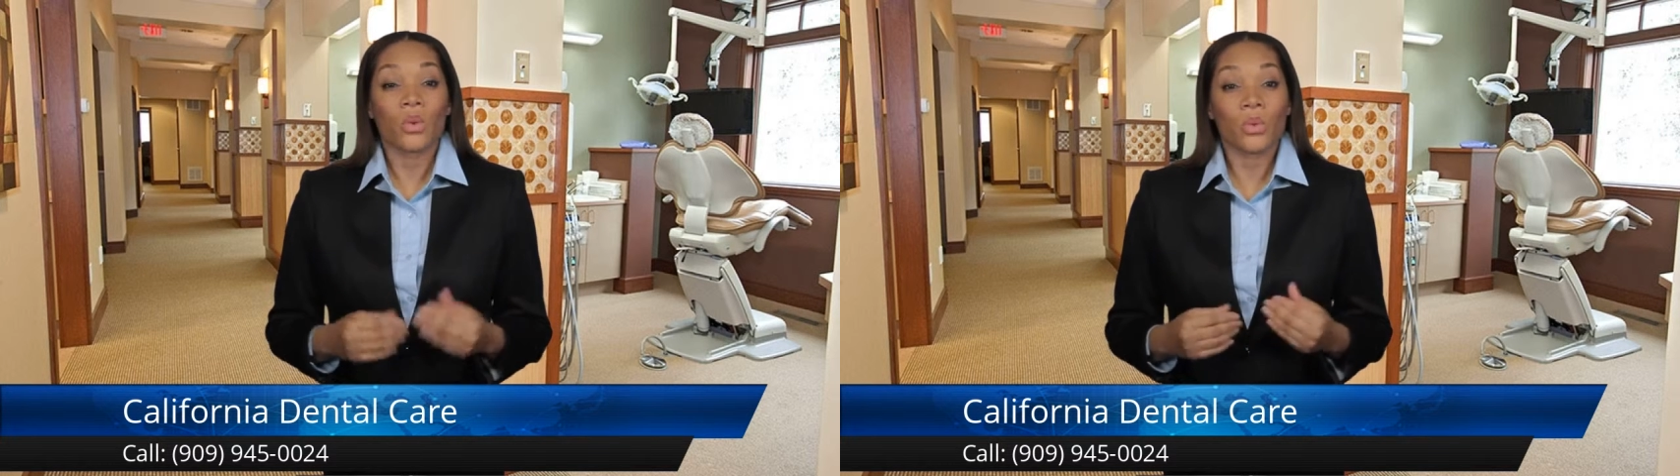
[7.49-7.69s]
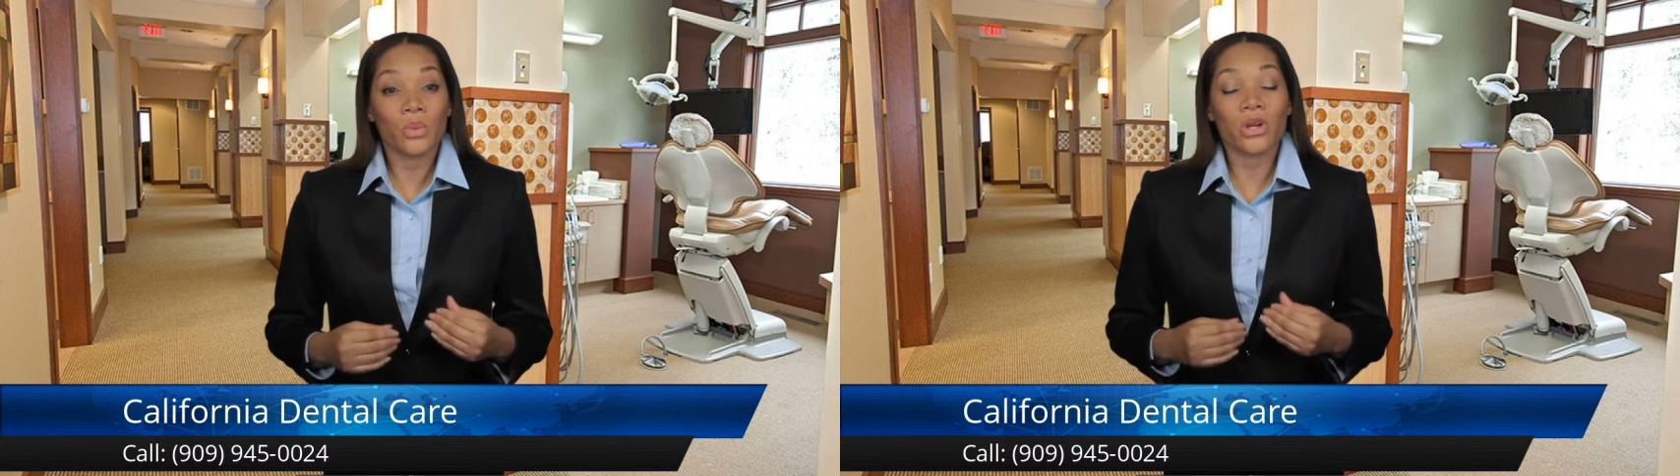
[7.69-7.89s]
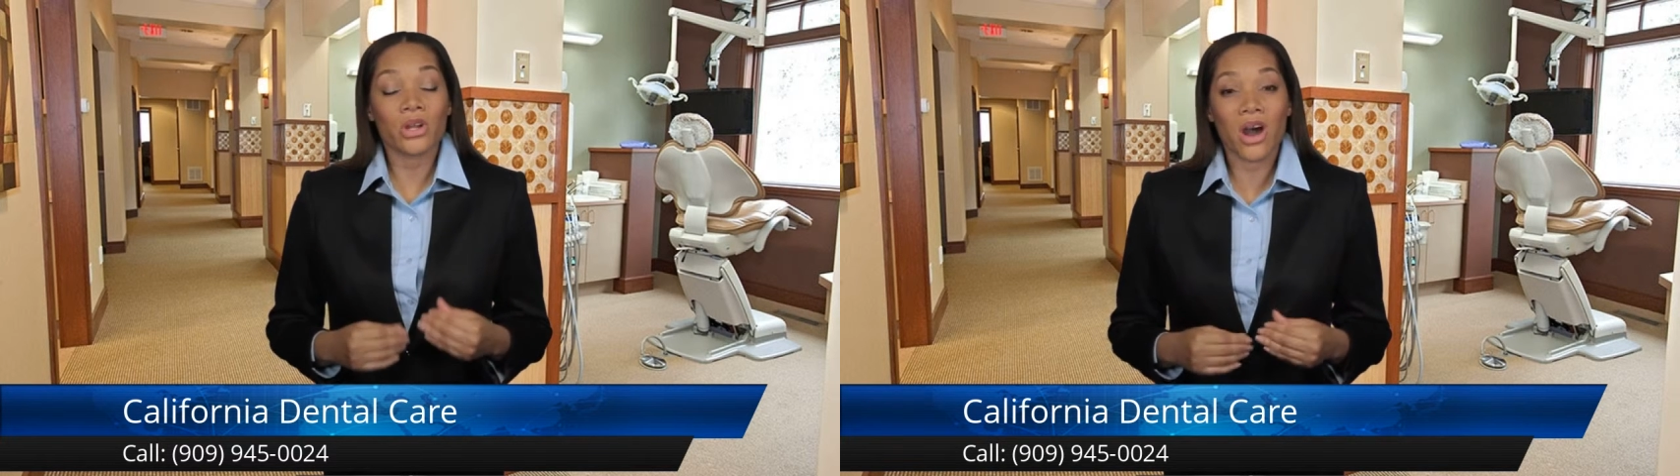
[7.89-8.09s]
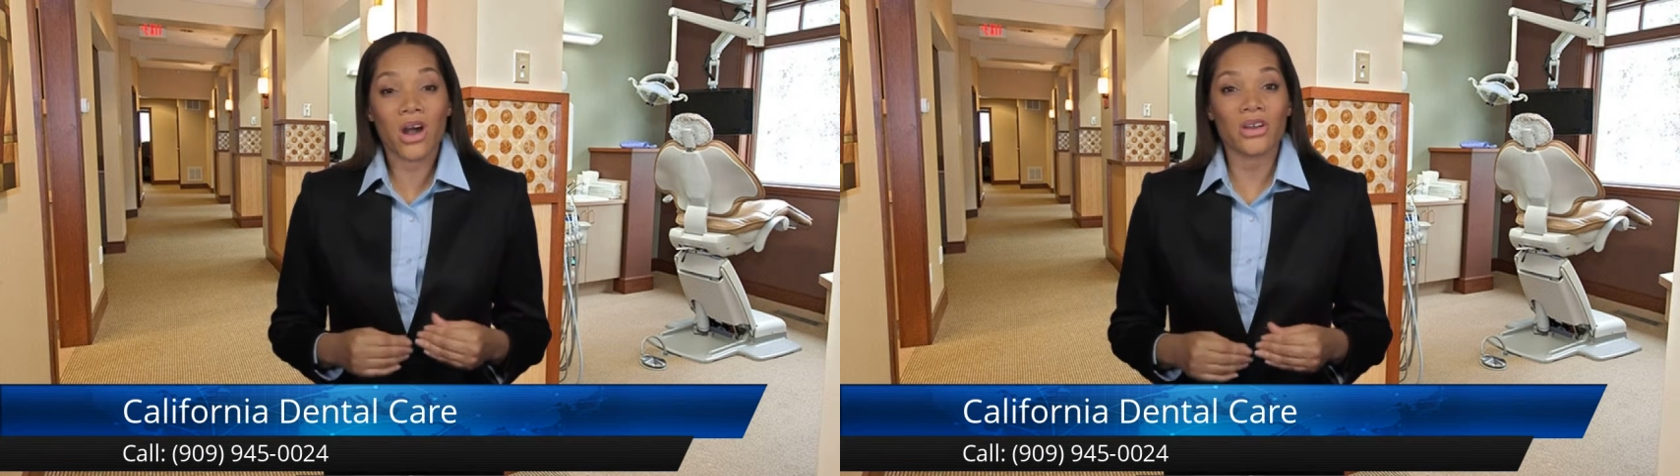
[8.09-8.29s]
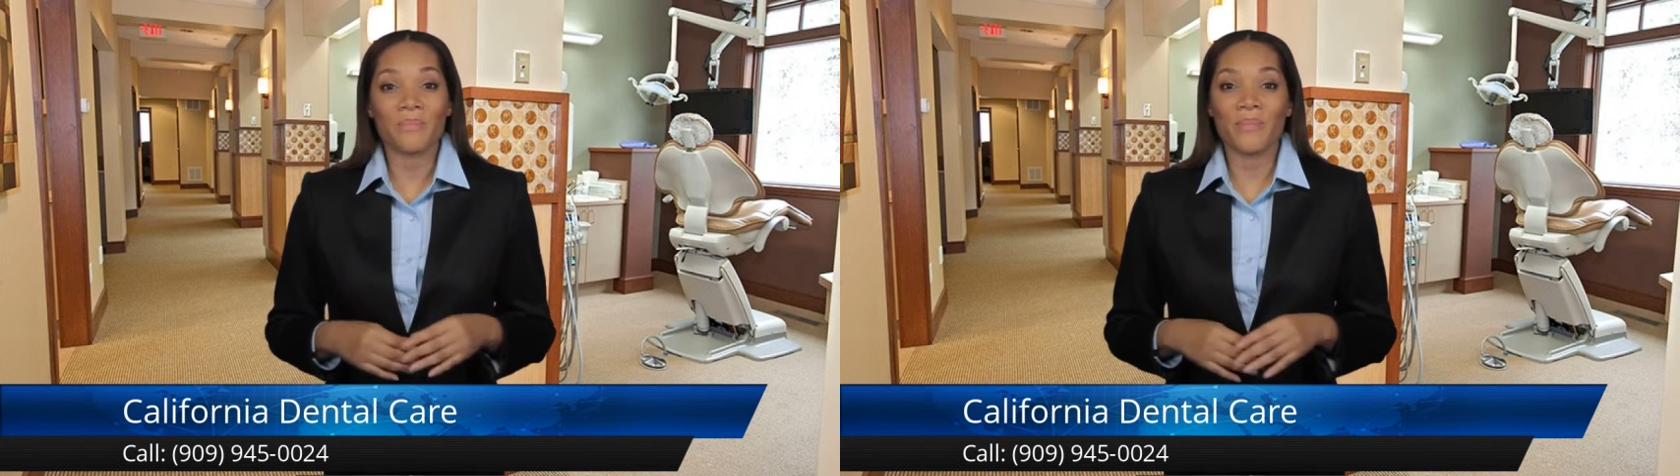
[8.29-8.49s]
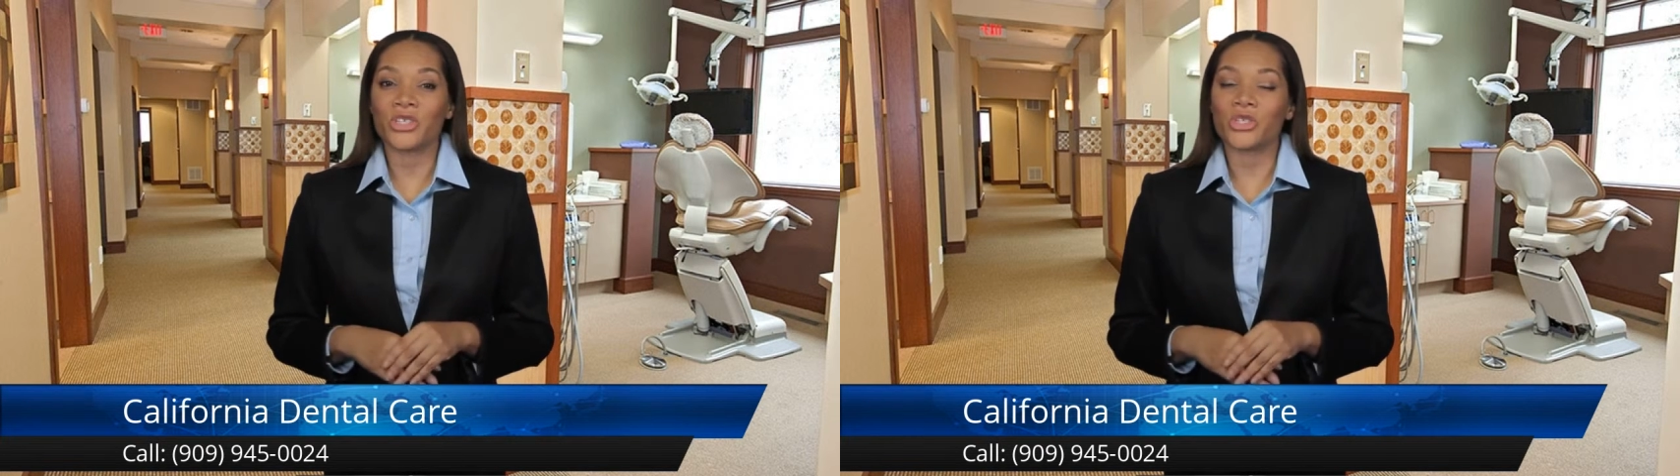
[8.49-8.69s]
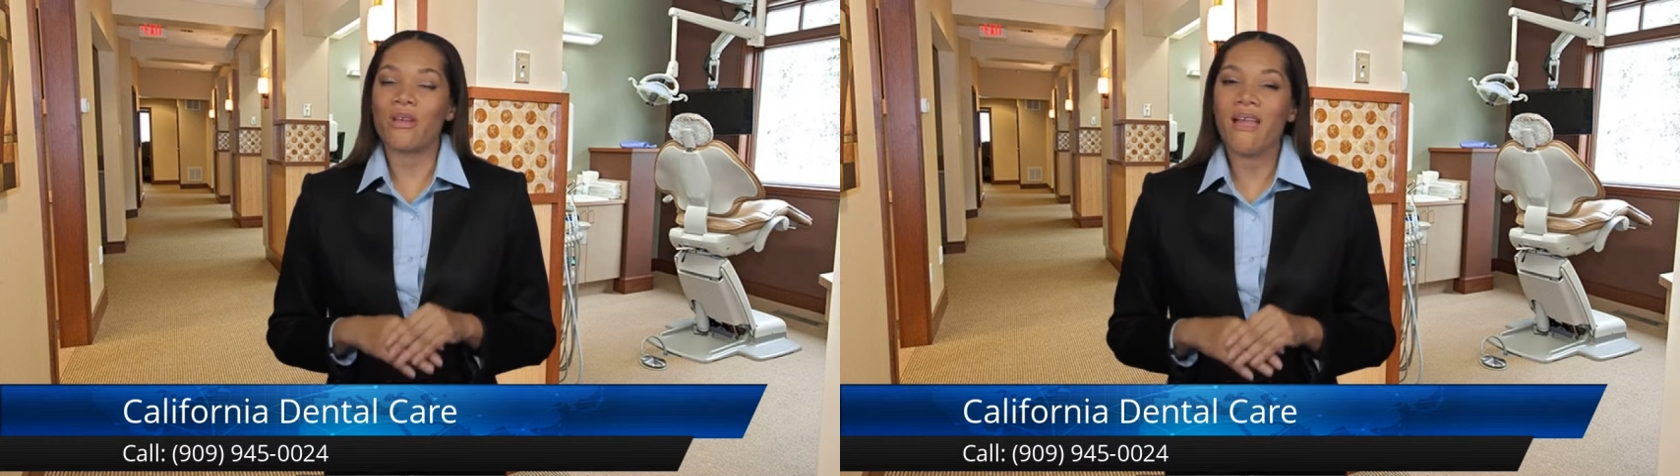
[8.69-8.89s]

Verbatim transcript: We work hard to make sure